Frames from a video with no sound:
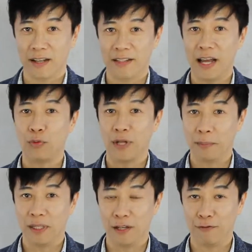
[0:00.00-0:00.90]
that would have
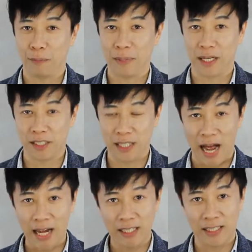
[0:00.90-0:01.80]
been different, because the
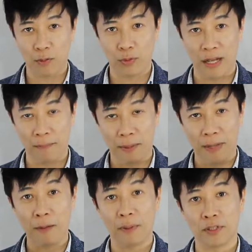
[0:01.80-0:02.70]
architect would have been
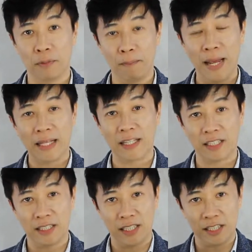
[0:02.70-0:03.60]
able to make
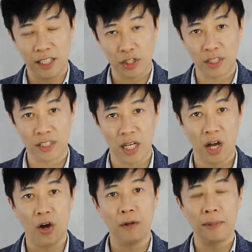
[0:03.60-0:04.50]
the decisions
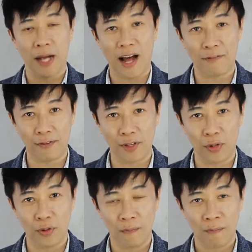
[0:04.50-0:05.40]
on behalf of
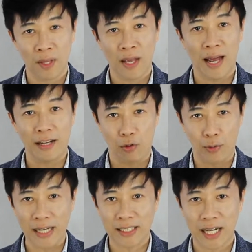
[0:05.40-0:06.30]
you at the
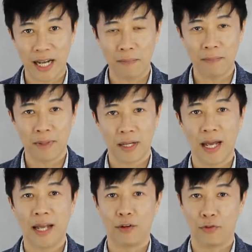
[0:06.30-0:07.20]
right time
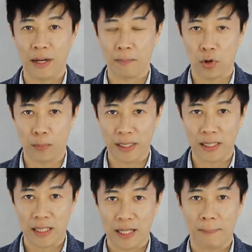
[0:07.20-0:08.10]
and the right moment,
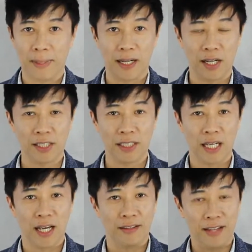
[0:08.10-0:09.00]
because
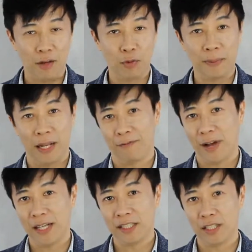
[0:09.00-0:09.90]
they will be
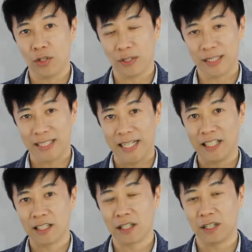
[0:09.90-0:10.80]
advising you on the
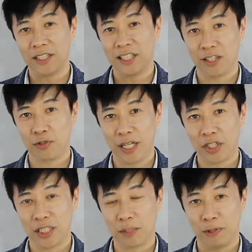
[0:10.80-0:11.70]
technical
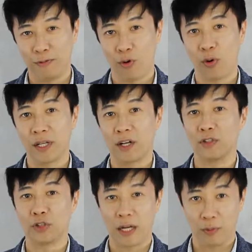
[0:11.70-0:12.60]
considerations before the
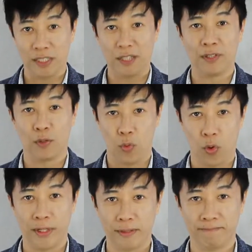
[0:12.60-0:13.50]
contract was even
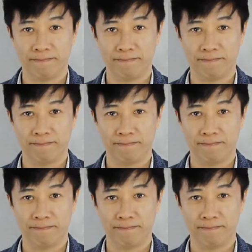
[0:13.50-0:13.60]
awarded.